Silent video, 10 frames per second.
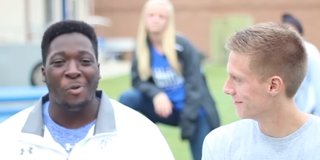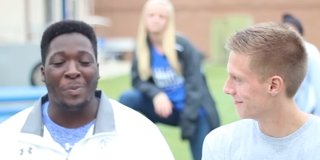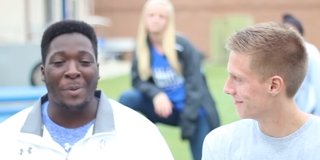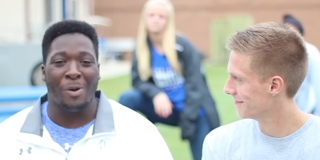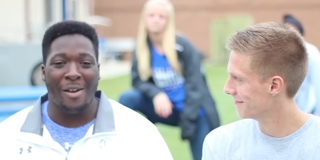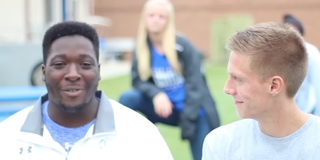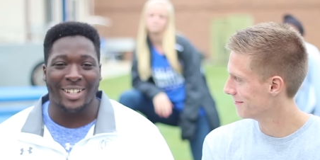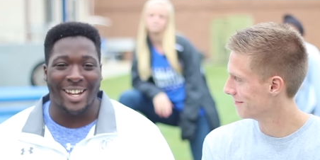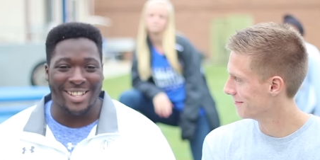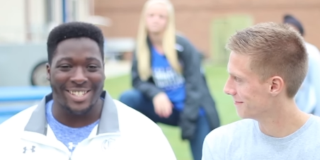Speaker 1: will be
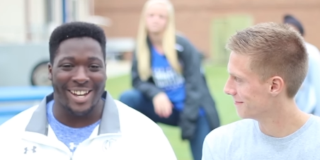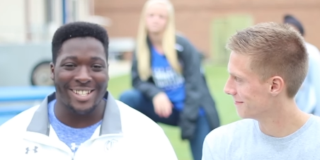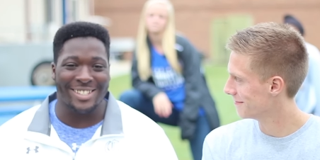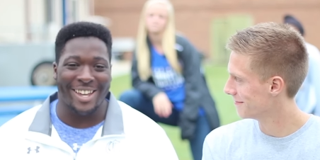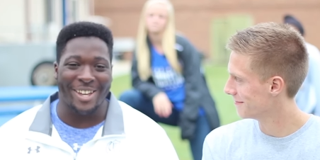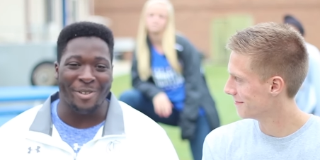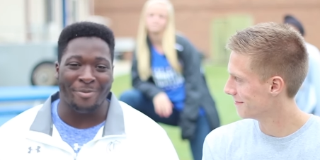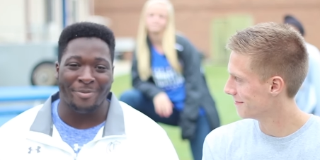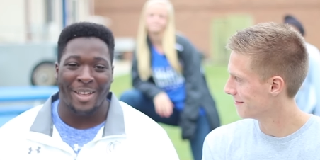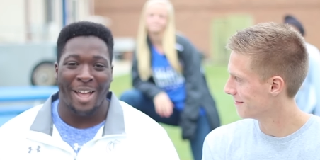prevalent at tonight's game.
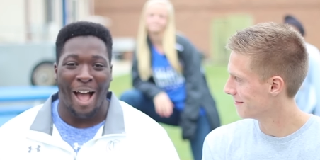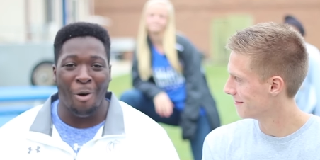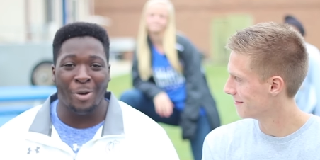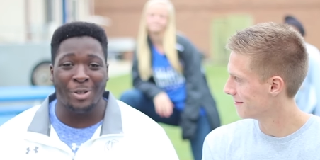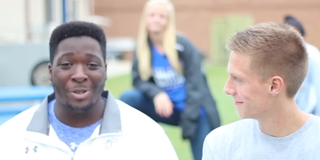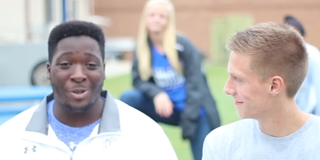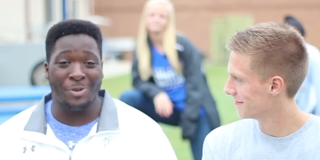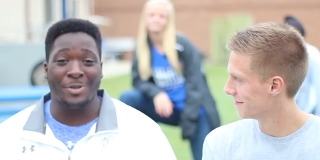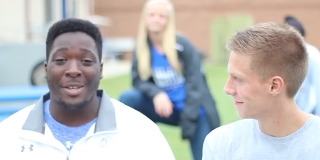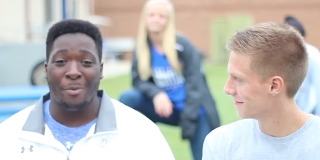How will you
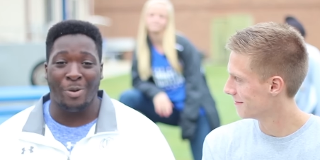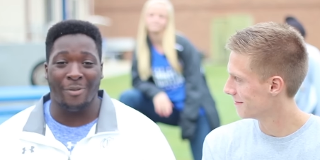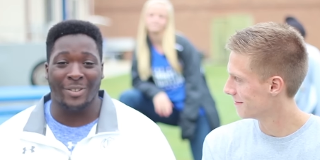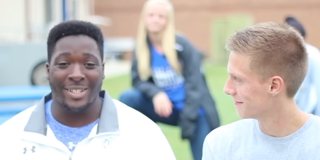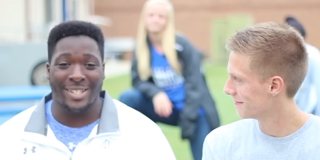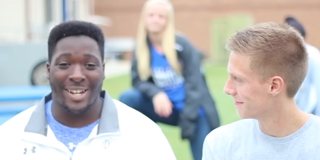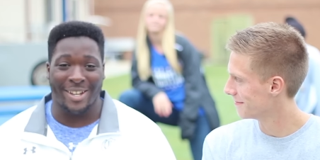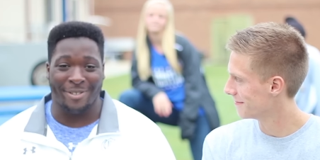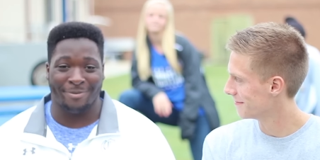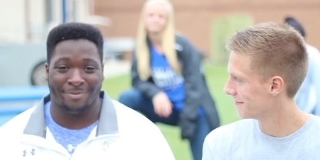use prevalent
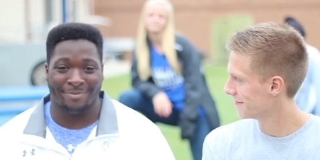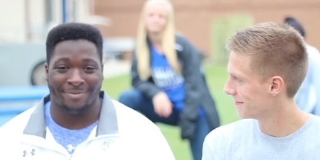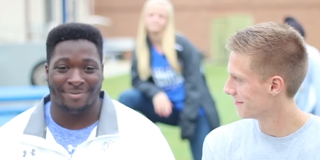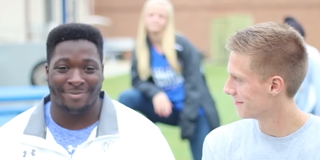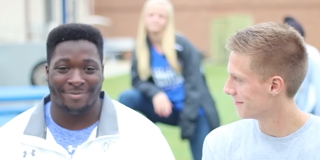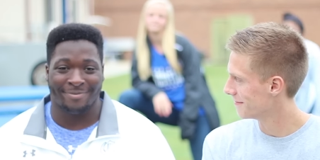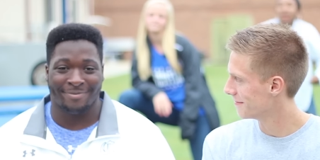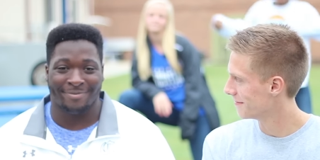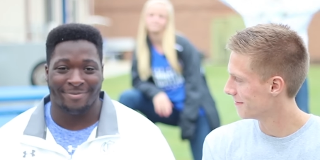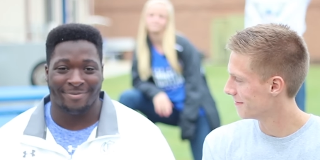today? Go